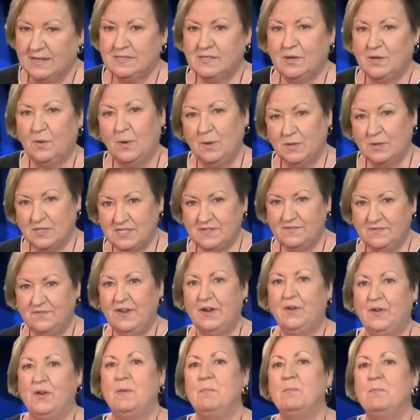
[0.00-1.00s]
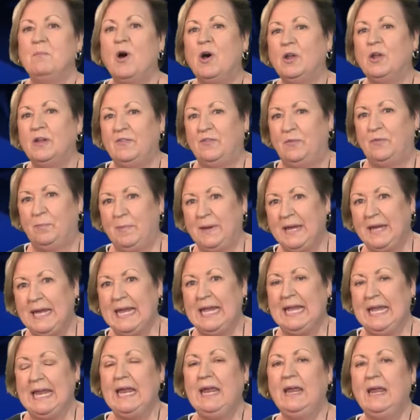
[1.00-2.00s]
So it was a very modest
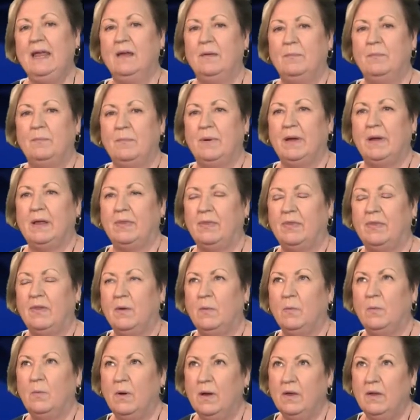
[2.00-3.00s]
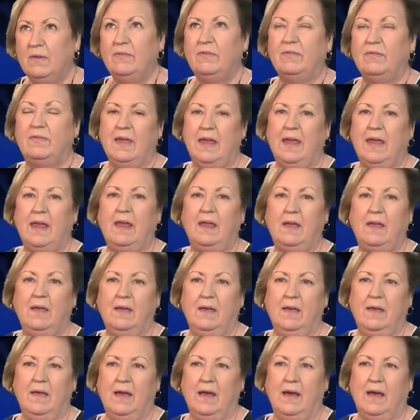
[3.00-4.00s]
beginning, but there was a
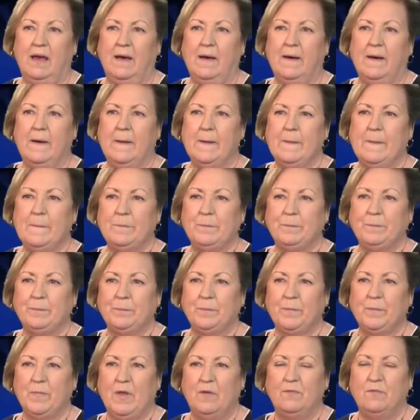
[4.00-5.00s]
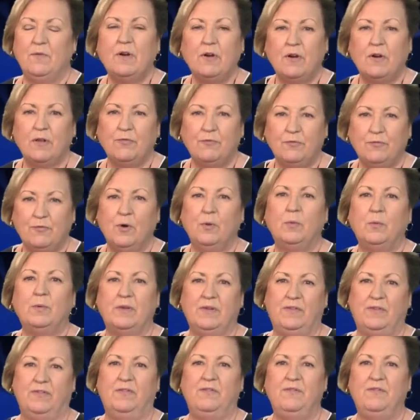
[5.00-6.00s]
um, very
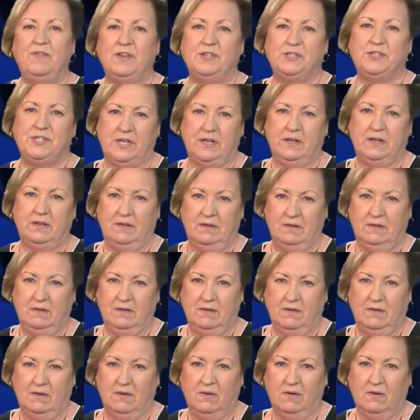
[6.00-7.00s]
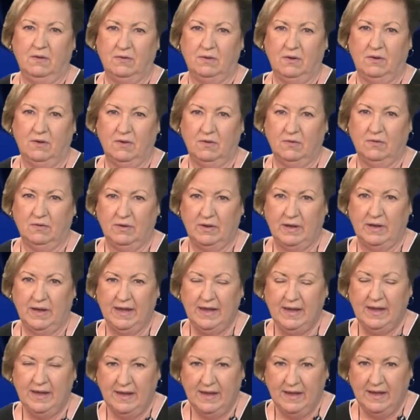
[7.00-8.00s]
focused vision on, on
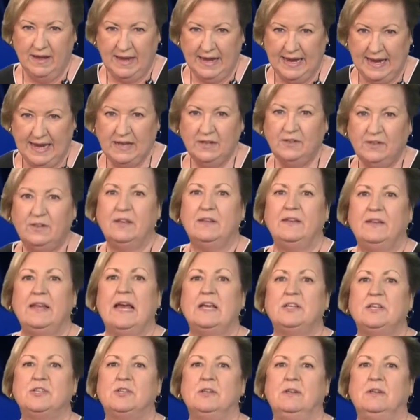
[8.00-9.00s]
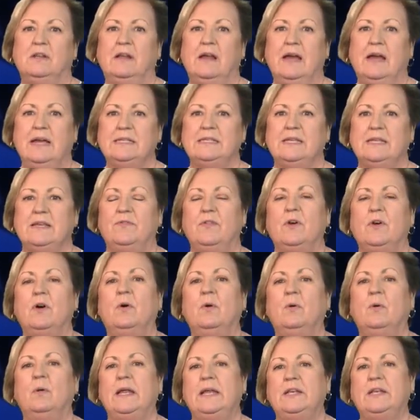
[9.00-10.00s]
internationalizing the
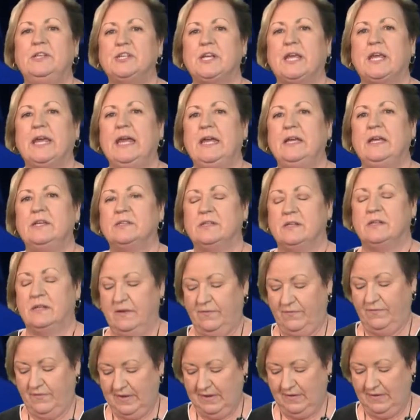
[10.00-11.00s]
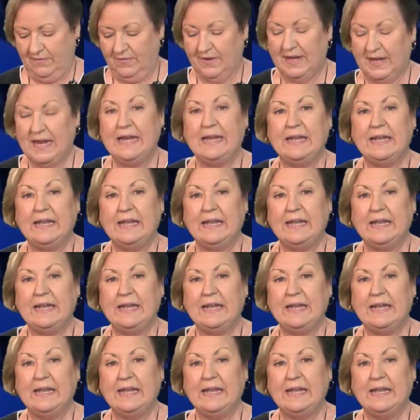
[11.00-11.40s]
whole education of, of